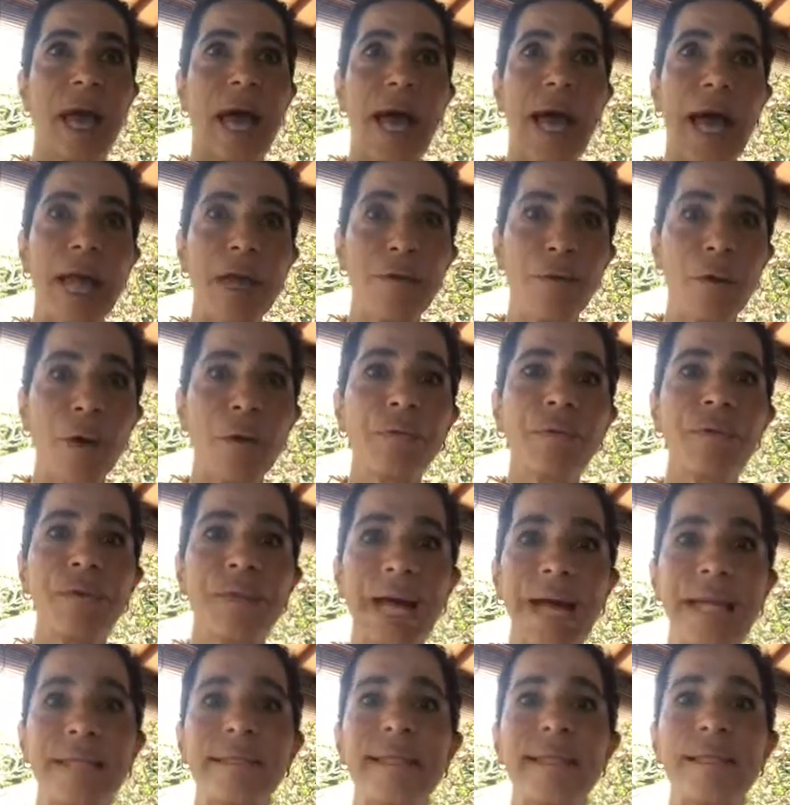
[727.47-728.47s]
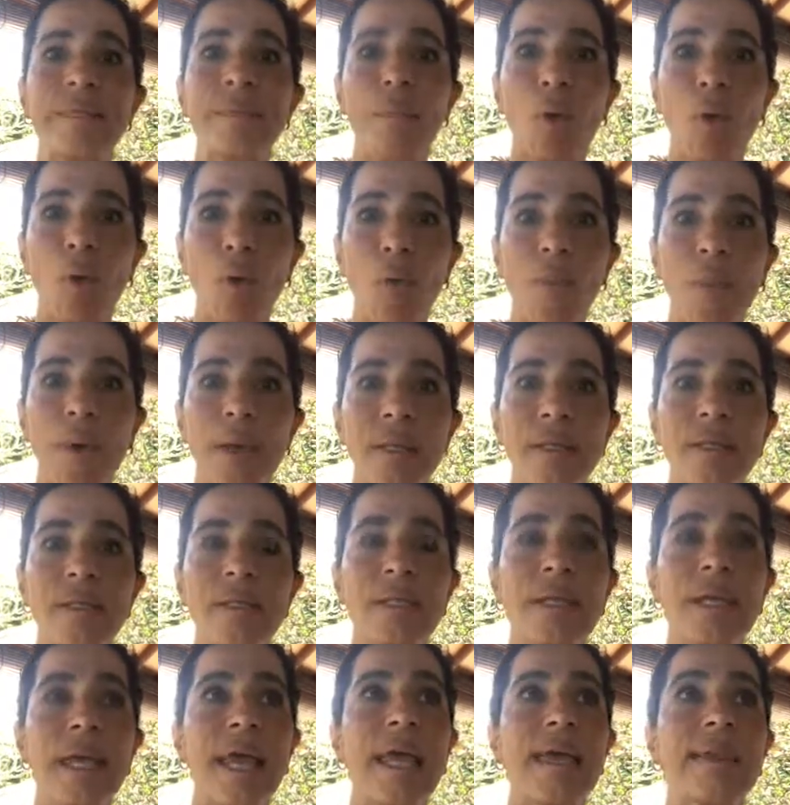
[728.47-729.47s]
I wrote that in
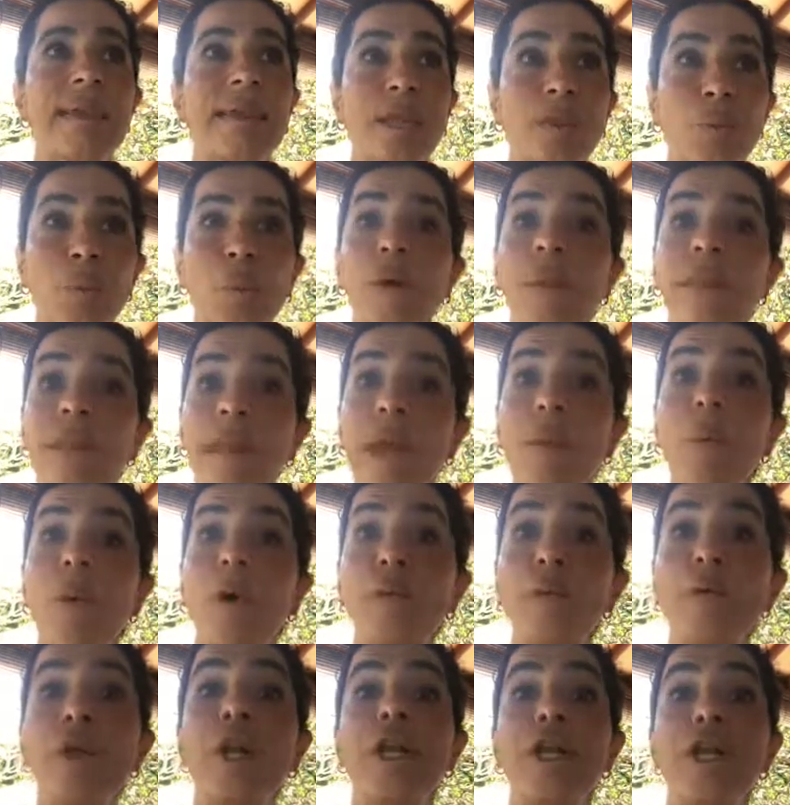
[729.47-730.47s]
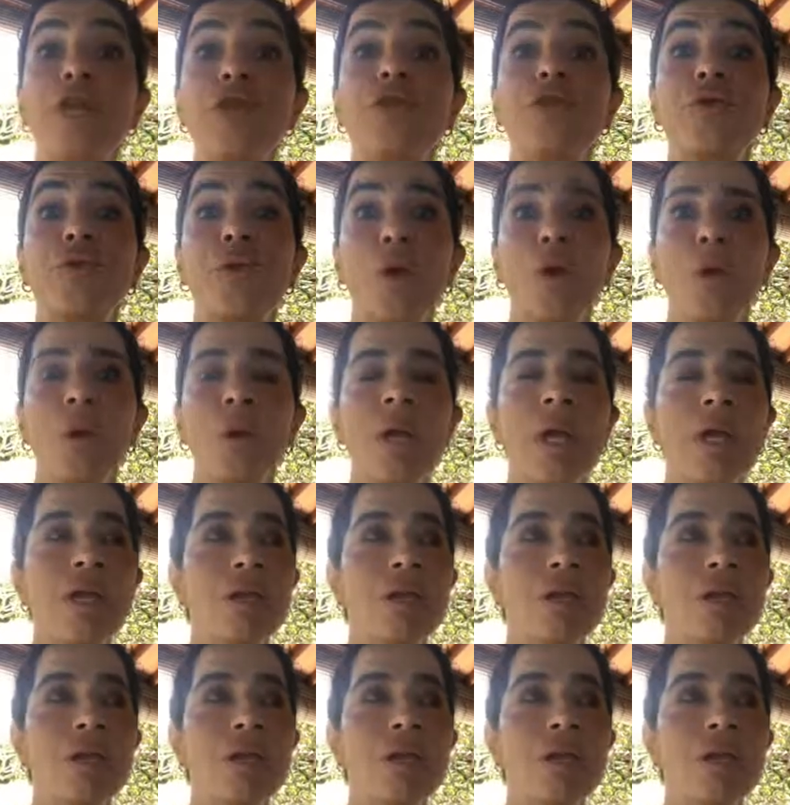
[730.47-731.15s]
moments that they were really true.